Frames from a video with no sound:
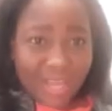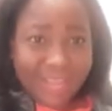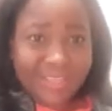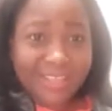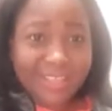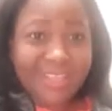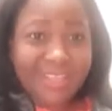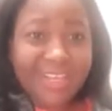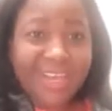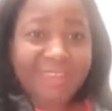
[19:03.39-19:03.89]
I
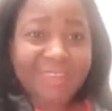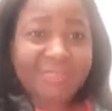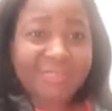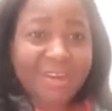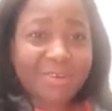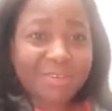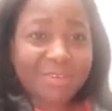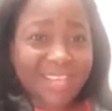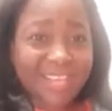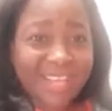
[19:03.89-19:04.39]
think
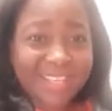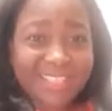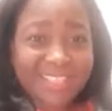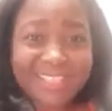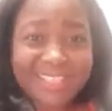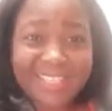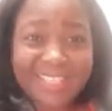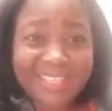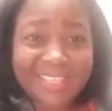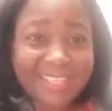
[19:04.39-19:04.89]
I was
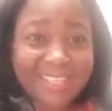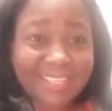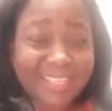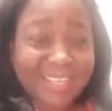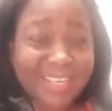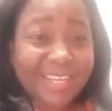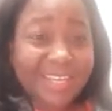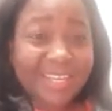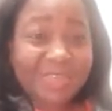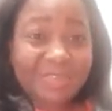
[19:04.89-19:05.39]
asking the
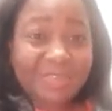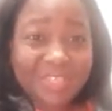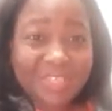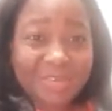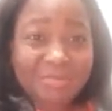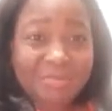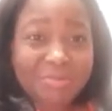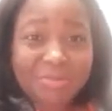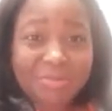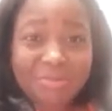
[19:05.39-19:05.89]

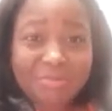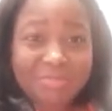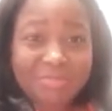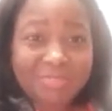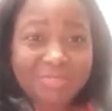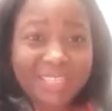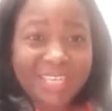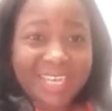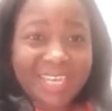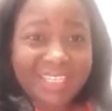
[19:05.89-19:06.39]
WhatsApp
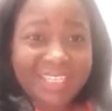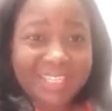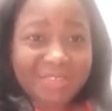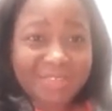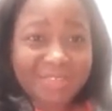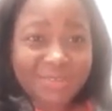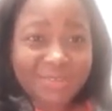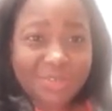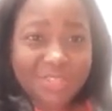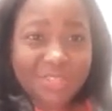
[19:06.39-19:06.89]
group, the
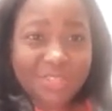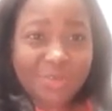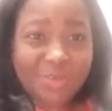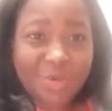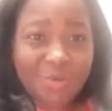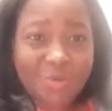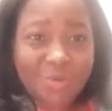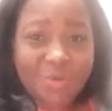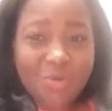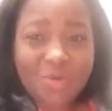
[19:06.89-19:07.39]
Nigerians, what is
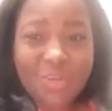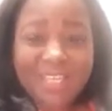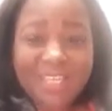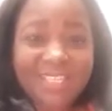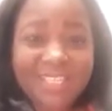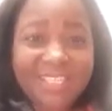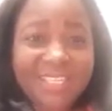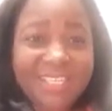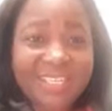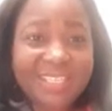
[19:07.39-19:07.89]
koboko? And
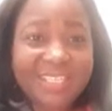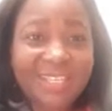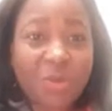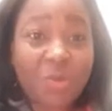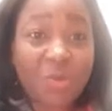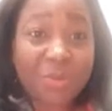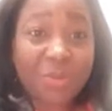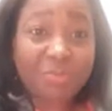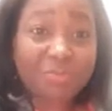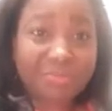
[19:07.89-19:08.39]
they said it's a
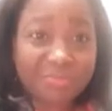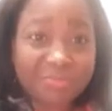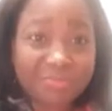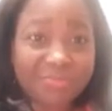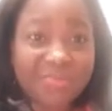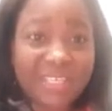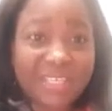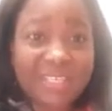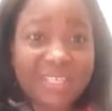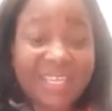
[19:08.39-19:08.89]
whip.
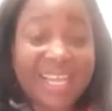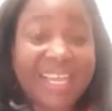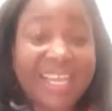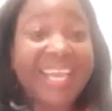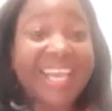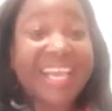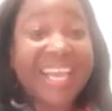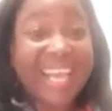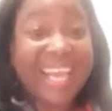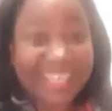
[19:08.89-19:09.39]
It's like
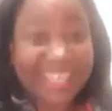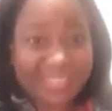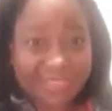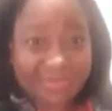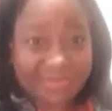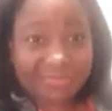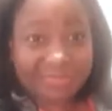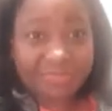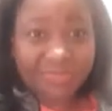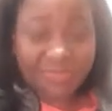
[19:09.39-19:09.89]
a cane.
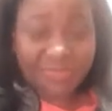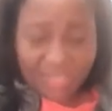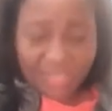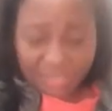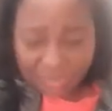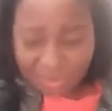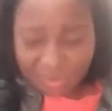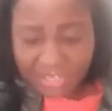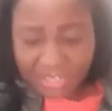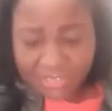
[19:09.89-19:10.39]

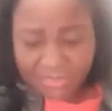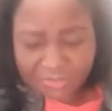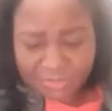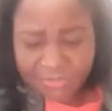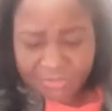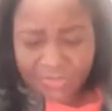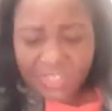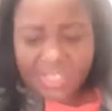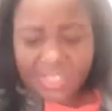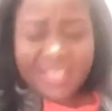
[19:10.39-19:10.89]
Okay. He
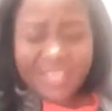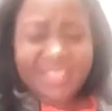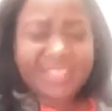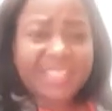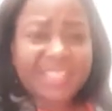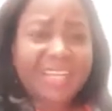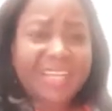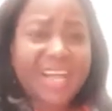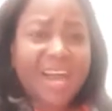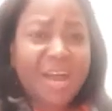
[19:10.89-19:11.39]

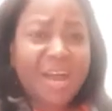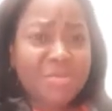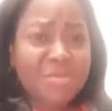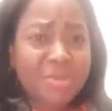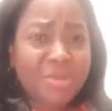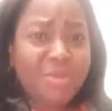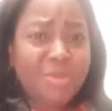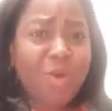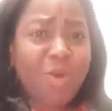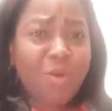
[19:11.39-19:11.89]
said,
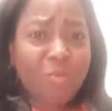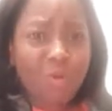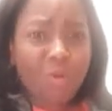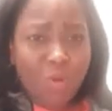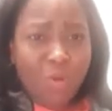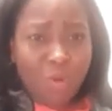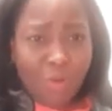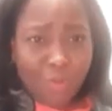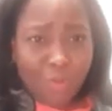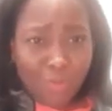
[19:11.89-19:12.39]
carry
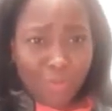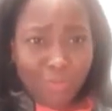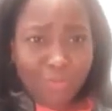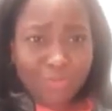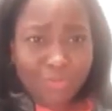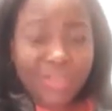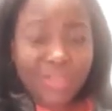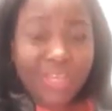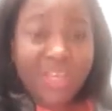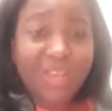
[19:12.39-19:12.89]
koboko.
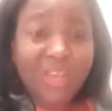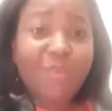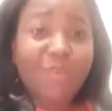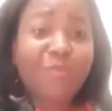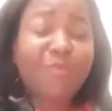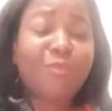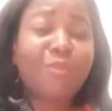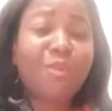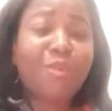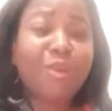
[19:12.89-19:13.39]

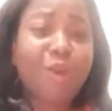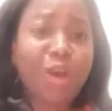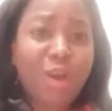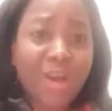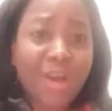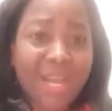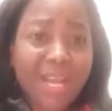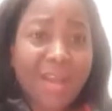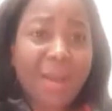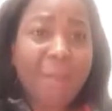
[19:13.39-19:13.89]

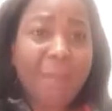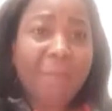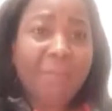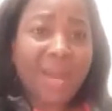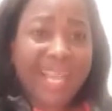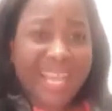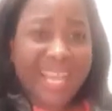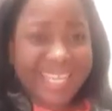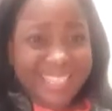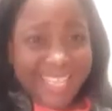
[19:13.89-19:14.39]
Flog
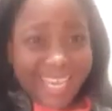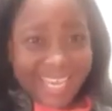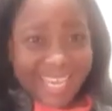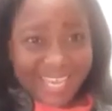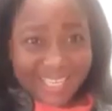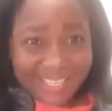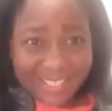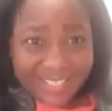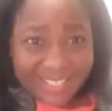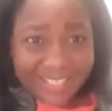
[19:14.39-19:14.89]
my
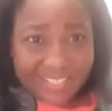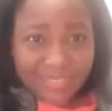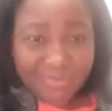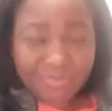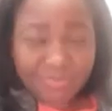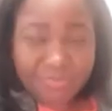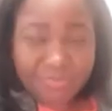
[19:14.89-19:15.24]
attackers.